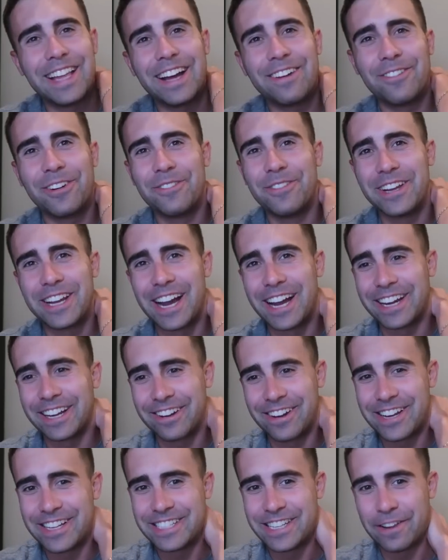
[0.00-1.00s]
That would be kind of
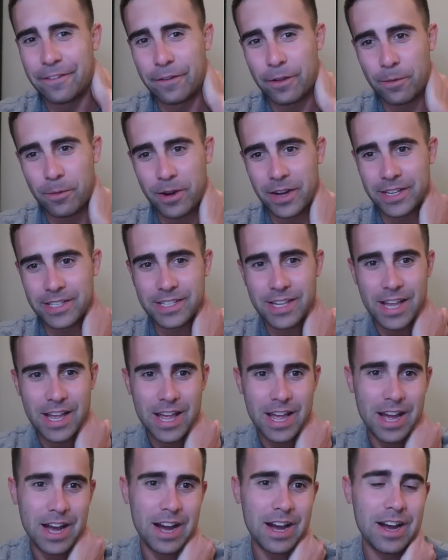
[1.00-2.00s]
crazy if he was.
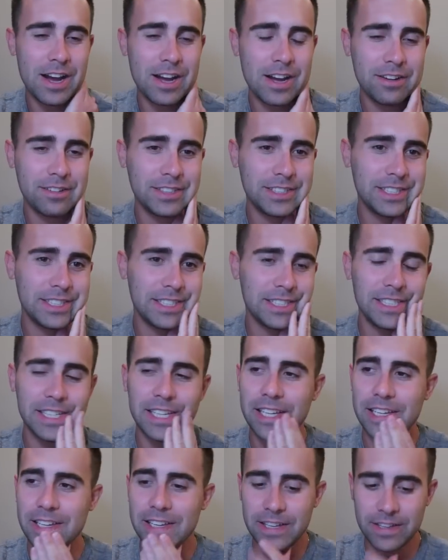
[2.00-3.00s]
Uh, let's
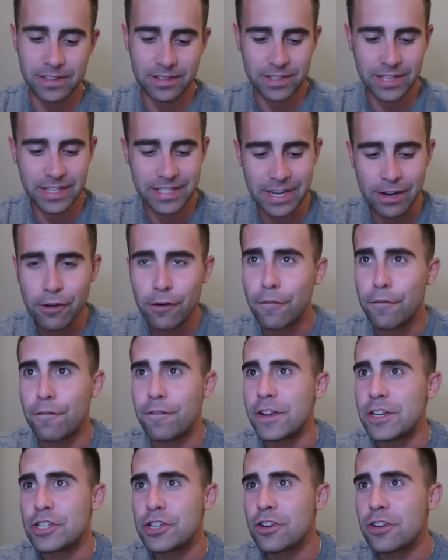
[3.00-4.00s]
see. It's like Derek
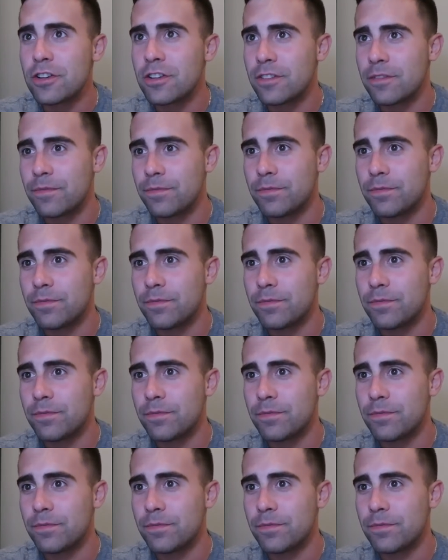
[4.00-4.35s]
Fisher.